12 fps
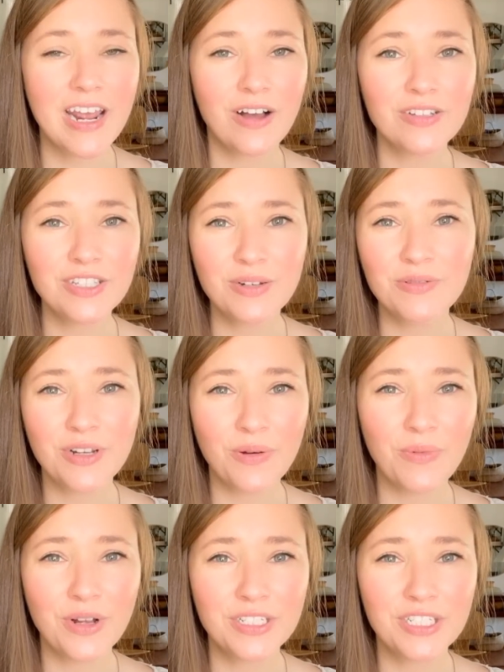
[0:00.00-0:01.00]
I also
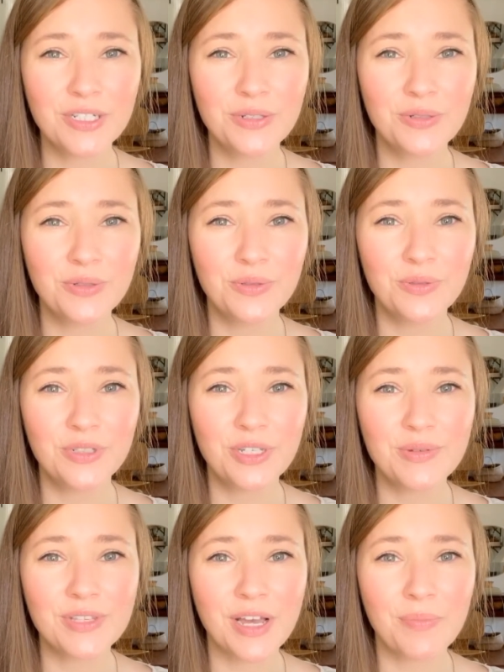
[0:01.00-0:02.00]
don't want to
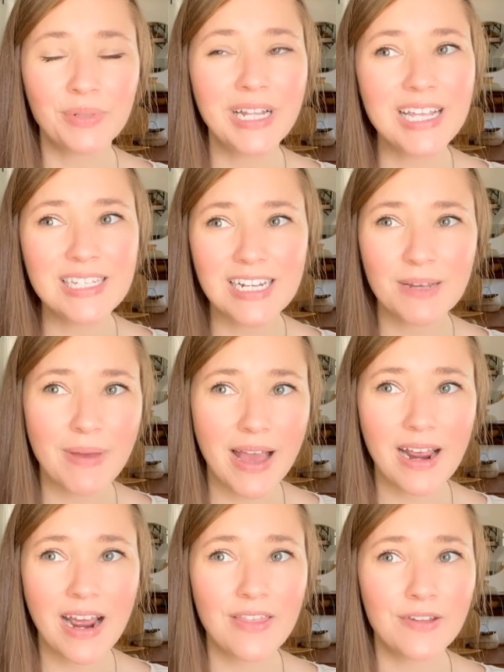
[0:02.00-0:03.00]
use a plastic
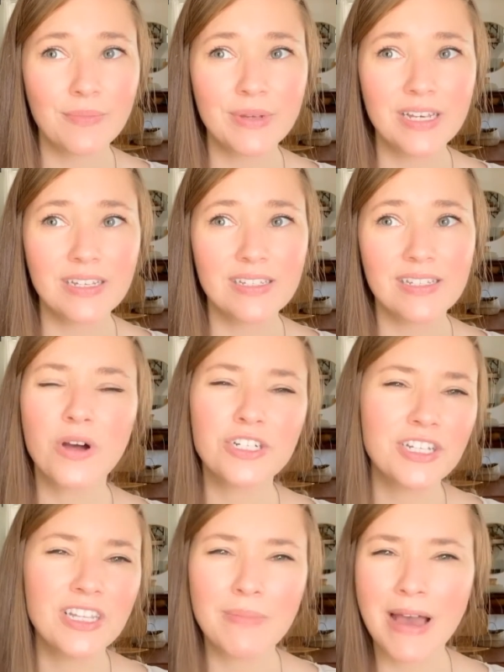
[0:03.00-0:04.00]
bag either because
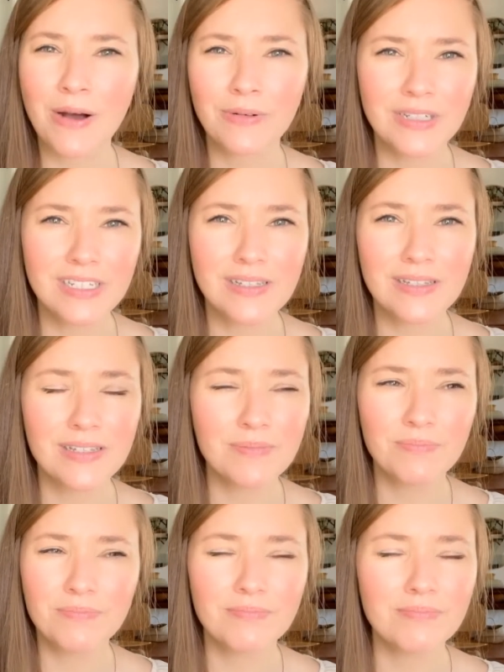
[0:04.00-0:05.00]
washing them out is
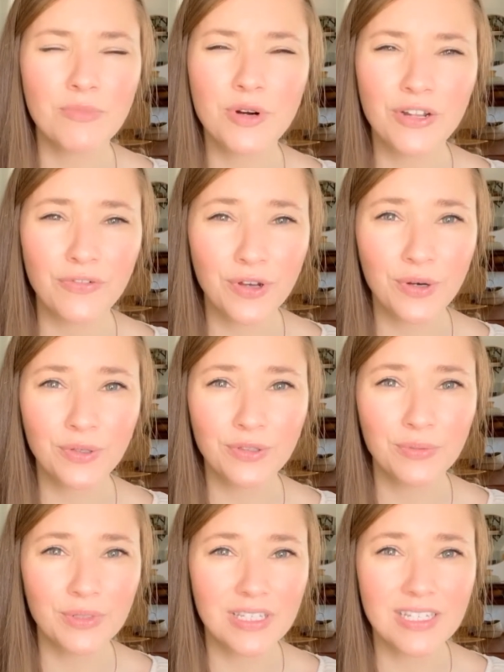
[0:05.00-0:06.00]
more
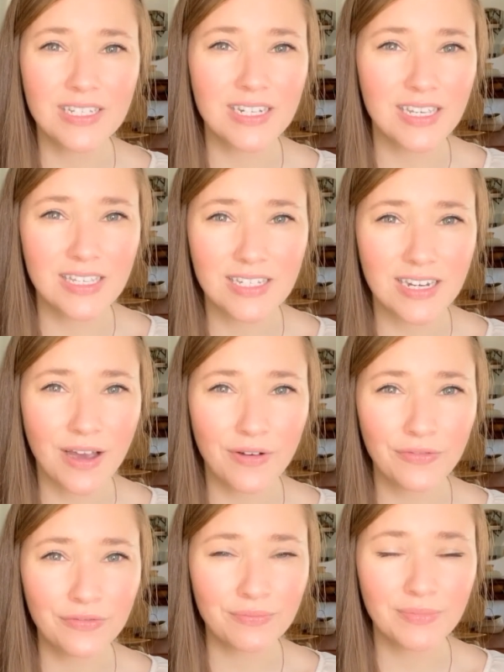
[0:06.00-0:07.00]
difficult with the sticky
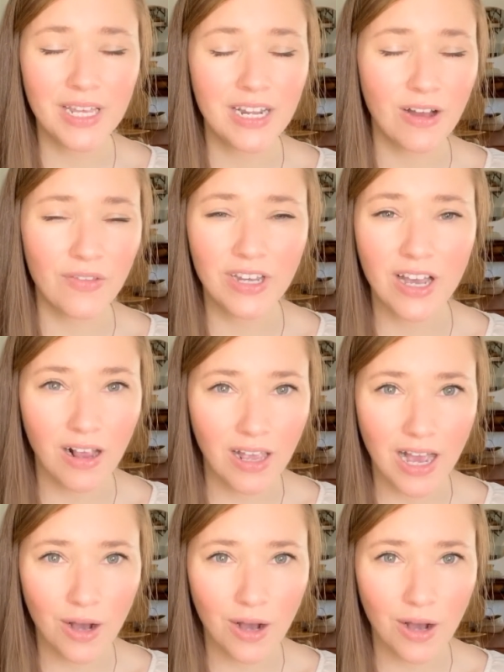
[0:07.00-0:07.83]
stuff, getting all the gunk